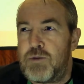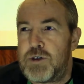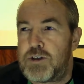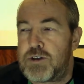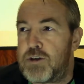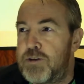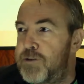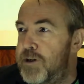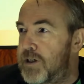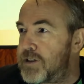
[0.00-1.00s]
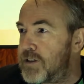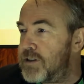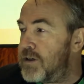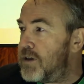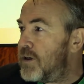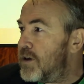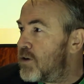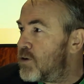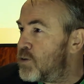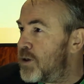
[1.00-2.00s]
which is good for us,
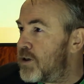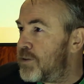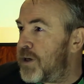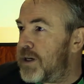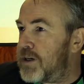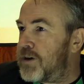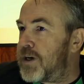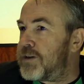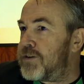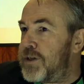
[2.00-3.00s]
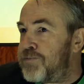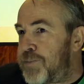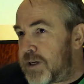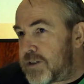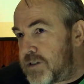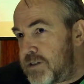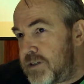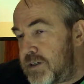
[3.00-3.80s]
because we're going to make a greater impact